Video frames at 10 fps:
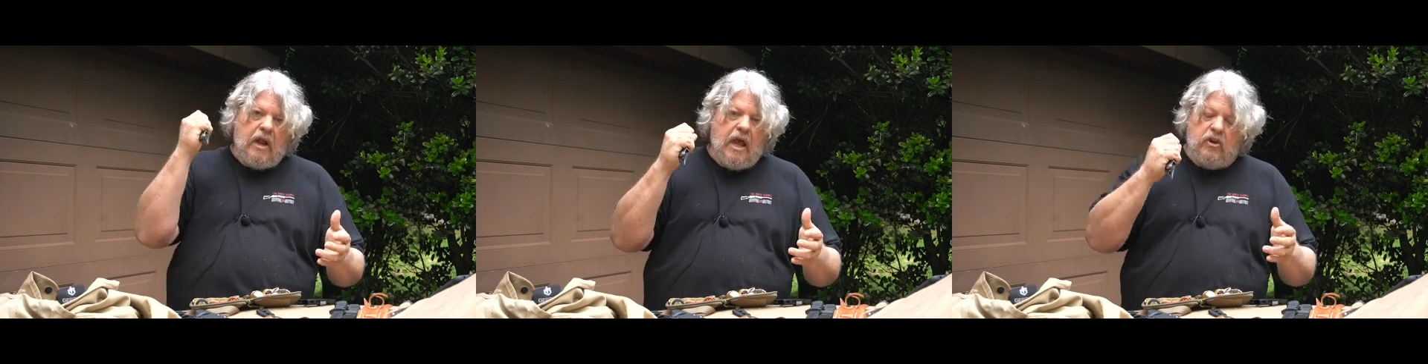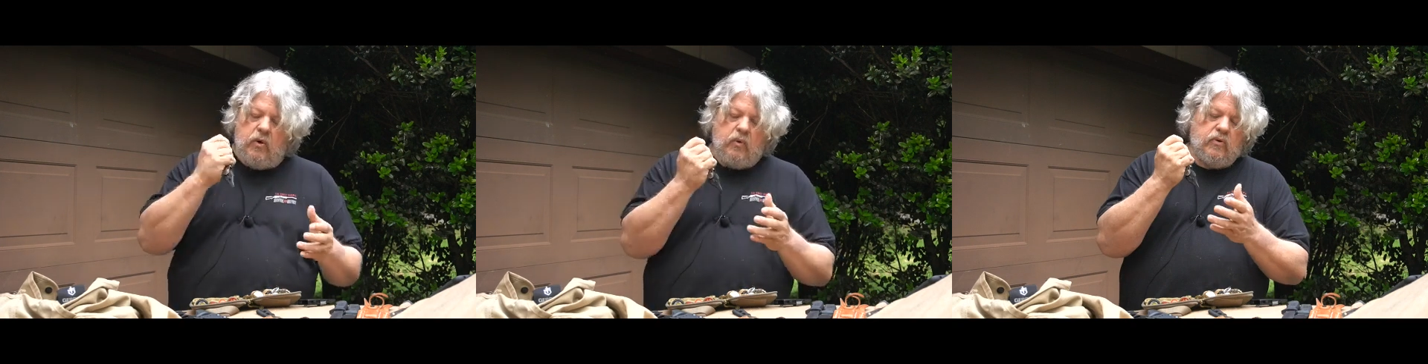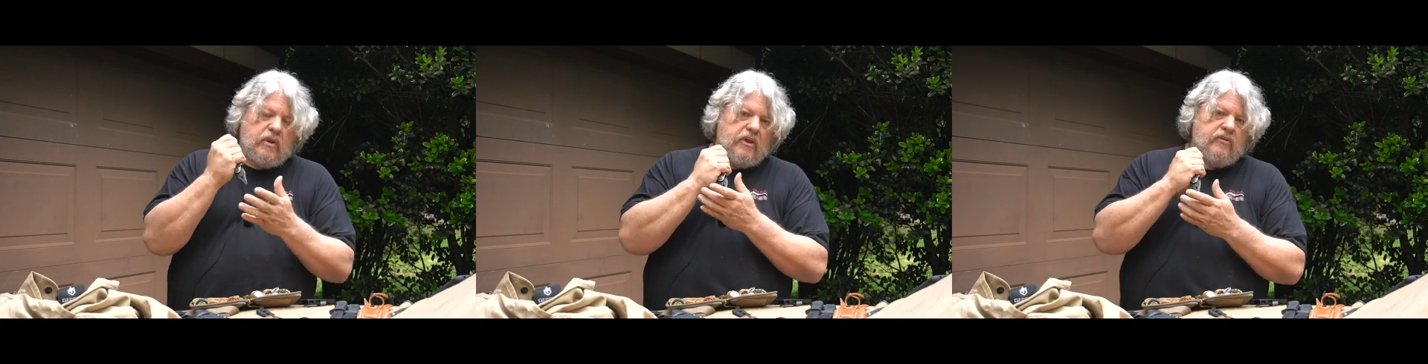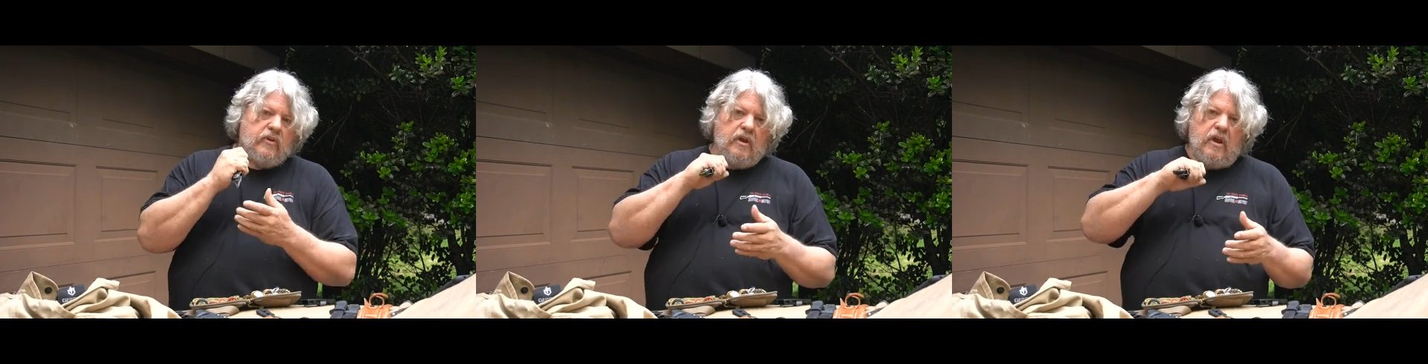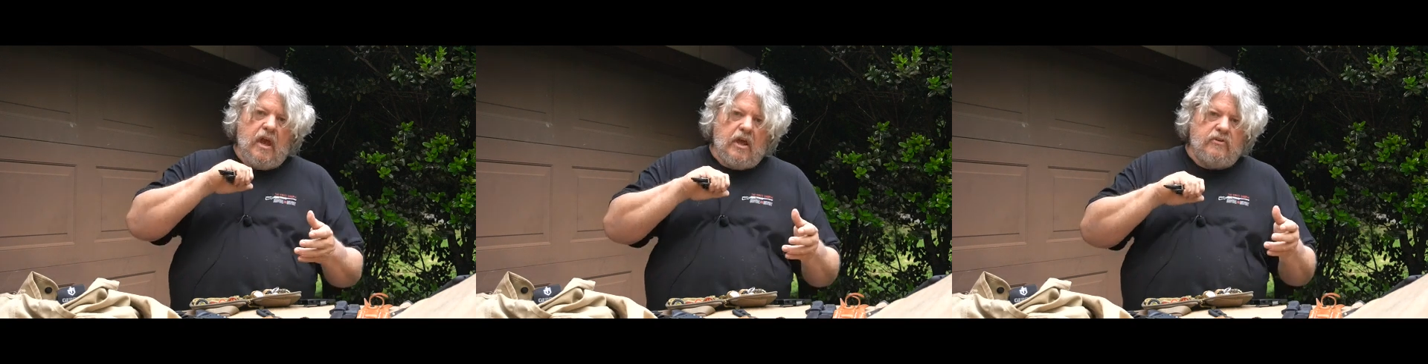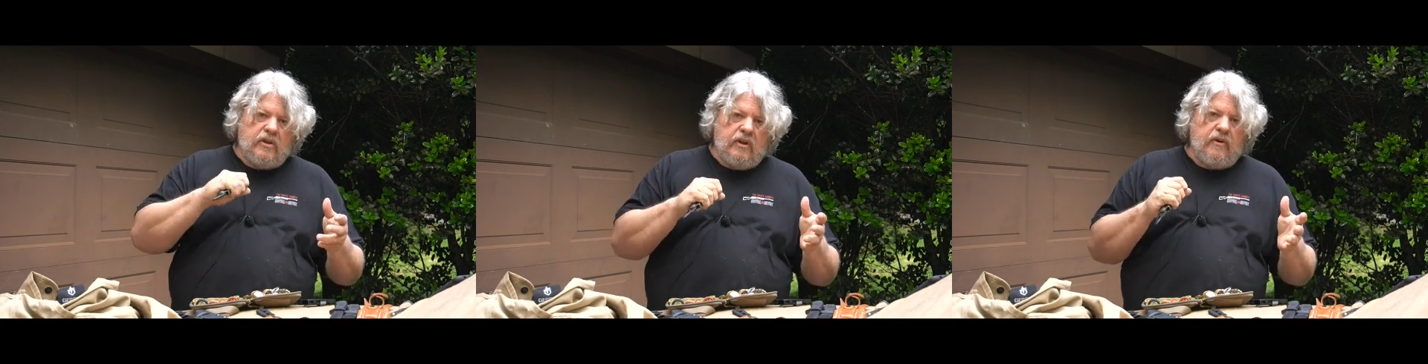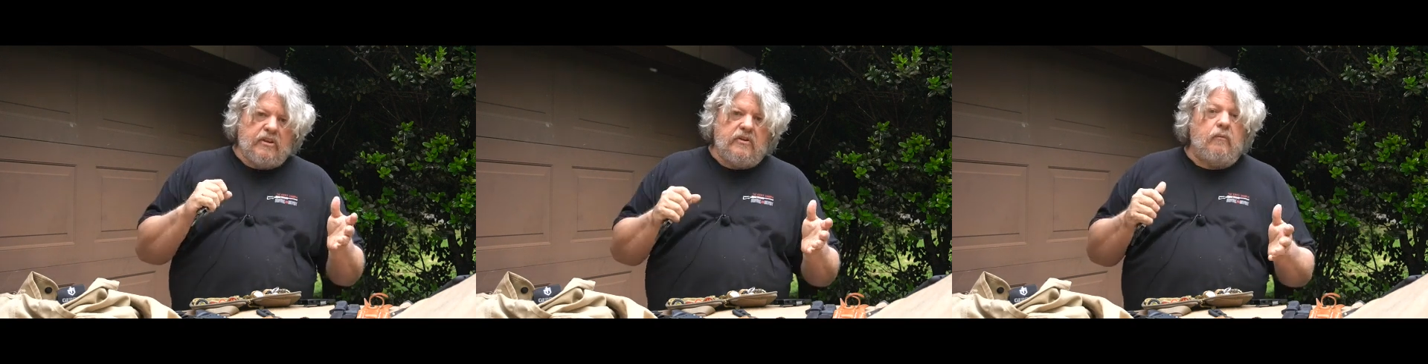and used as a
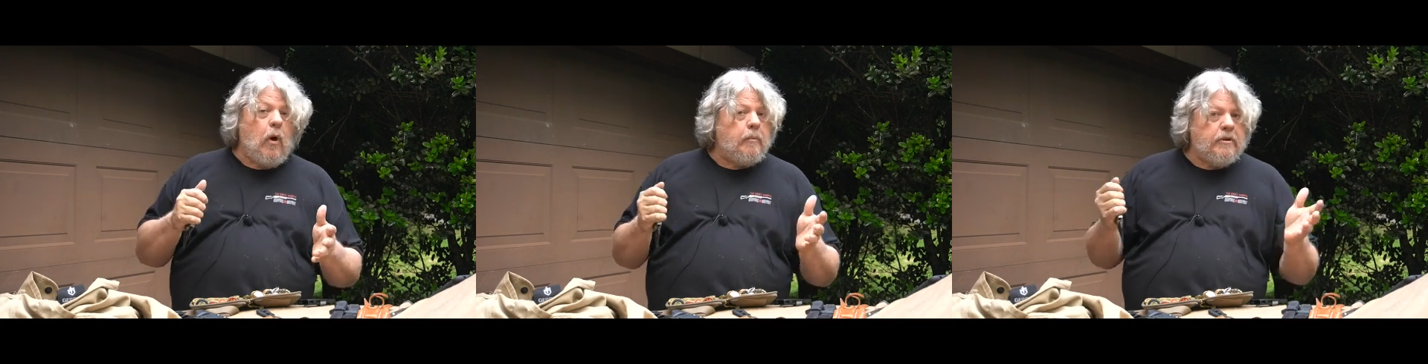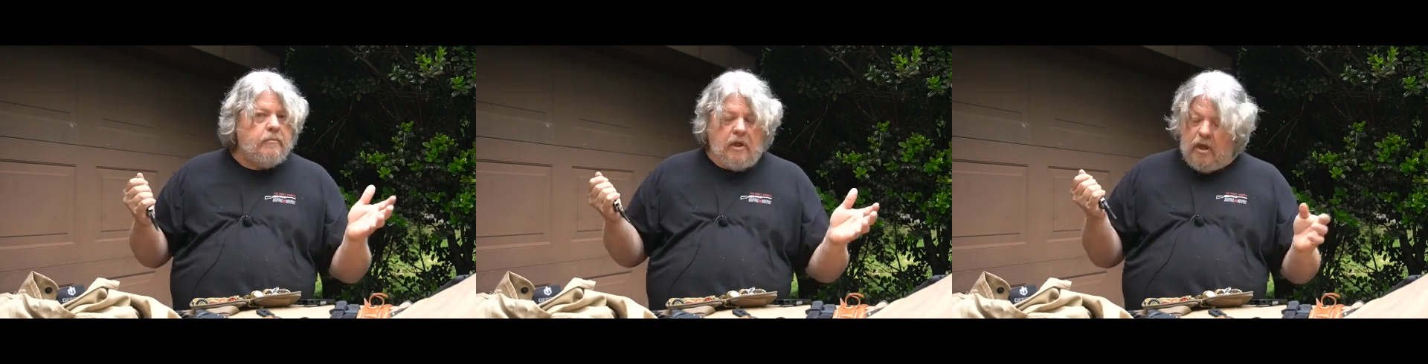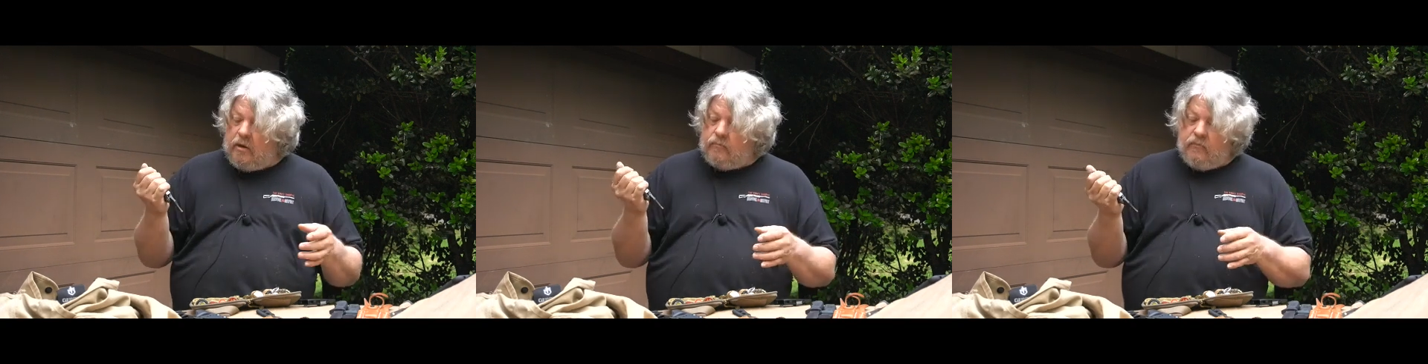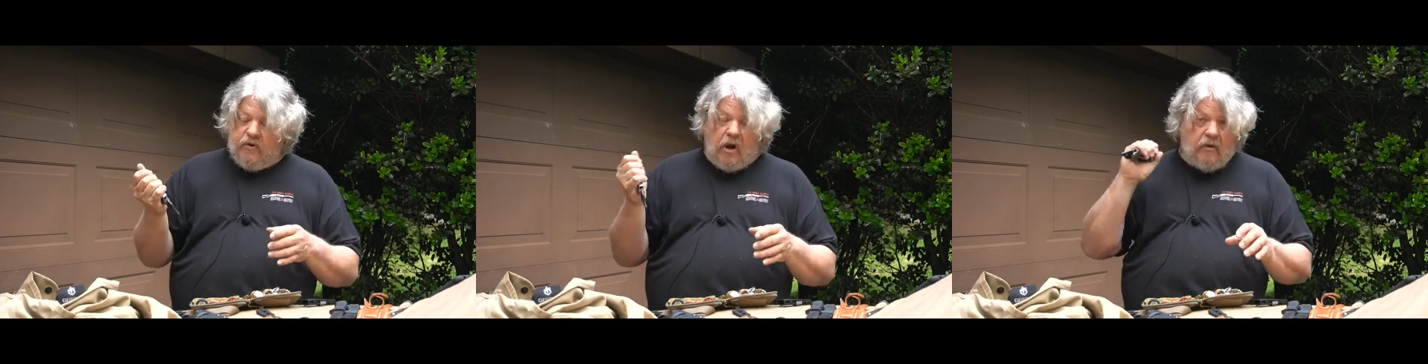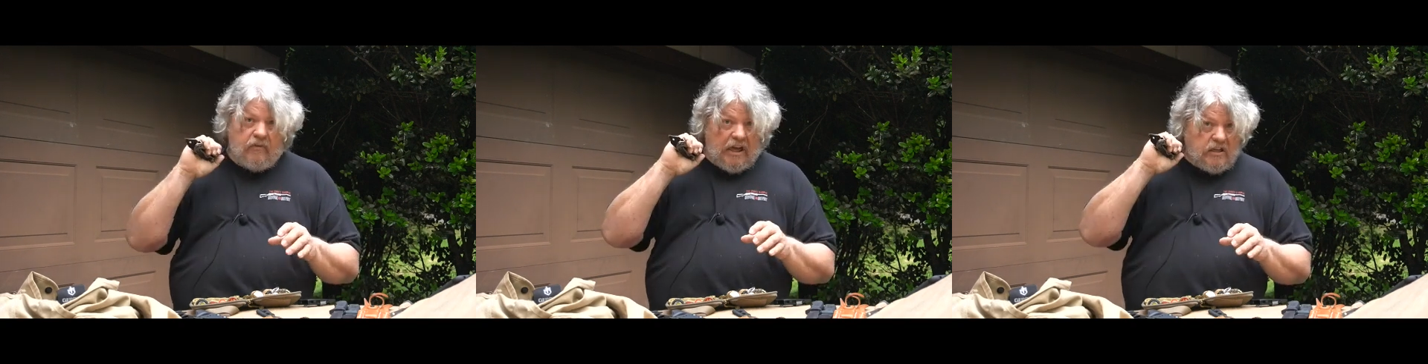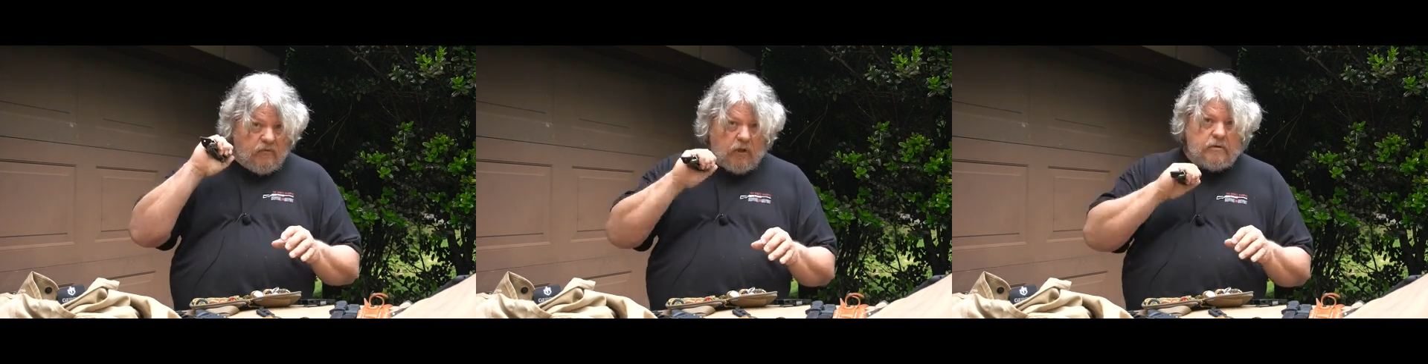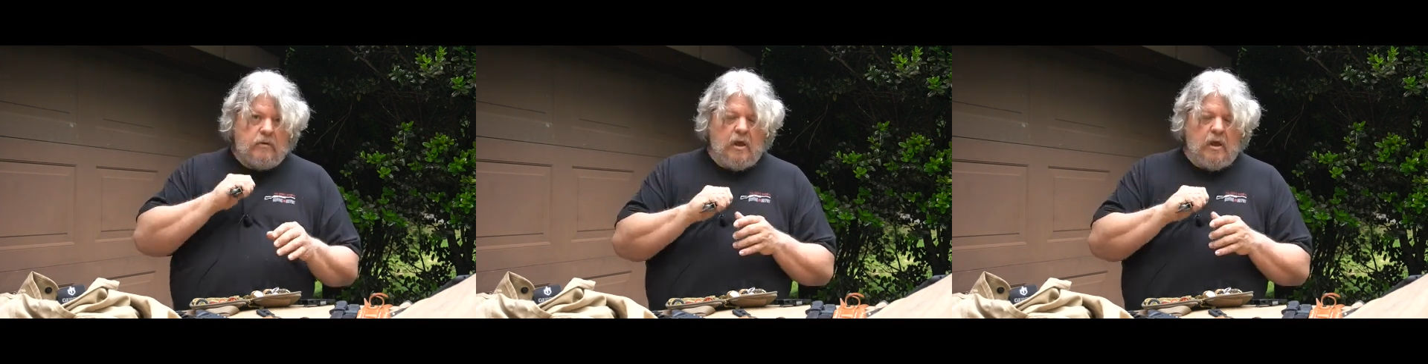defensive weapon, and very effective one.